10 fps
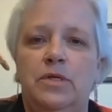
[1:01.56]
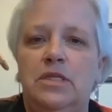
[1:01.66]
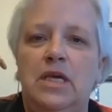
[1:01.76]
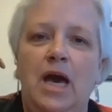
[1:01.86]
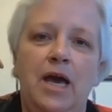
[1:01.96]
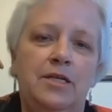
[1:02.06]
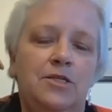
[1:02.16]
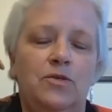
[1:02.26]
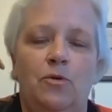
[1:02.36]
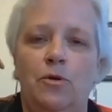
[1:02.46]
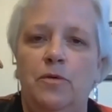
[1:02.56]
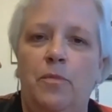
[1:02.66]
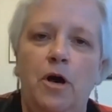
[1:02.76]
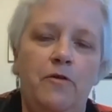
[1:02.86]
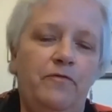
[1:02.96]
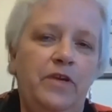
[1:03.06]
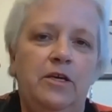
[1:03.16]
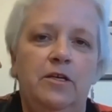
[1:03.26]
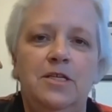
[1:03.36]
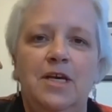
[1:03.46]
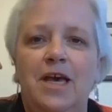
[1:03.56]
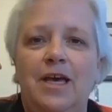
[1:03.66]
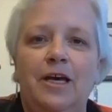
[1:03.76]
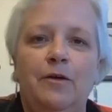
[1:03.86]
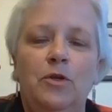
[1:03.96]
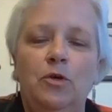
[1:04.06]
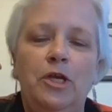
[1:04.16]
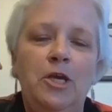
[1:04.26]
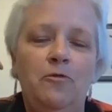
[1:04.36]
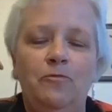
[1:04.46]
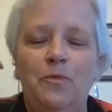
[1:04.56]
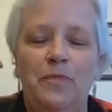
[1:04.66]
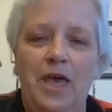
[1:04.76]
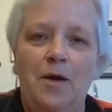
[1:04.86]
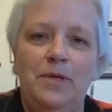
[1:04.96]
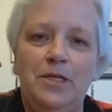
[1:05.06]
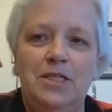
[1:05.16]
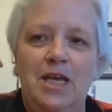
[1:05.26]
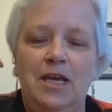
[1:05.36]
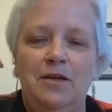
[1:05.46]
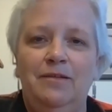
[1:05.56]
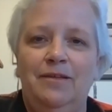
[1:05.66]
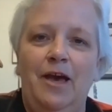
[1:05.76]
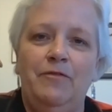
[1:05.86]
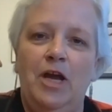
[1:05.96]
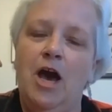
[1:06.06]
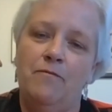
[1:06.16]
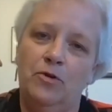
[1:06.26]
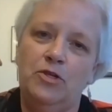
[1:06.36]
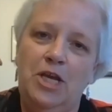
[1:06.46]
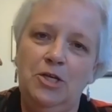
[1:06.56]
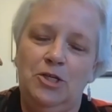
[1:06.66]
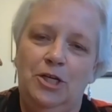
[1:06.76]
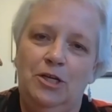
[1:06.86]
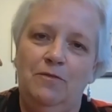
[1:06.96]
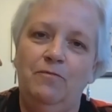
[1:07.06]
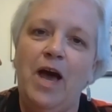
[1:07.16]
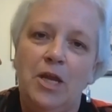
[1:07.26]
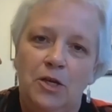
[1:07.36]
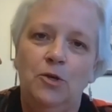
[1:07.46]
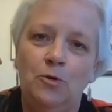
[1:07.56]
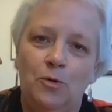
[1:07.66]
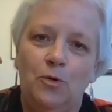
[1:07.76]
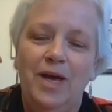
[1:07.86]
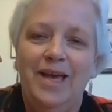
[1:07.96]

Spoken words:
was the ice or the ball fields. You'll hear from them as they have a conversation and invite you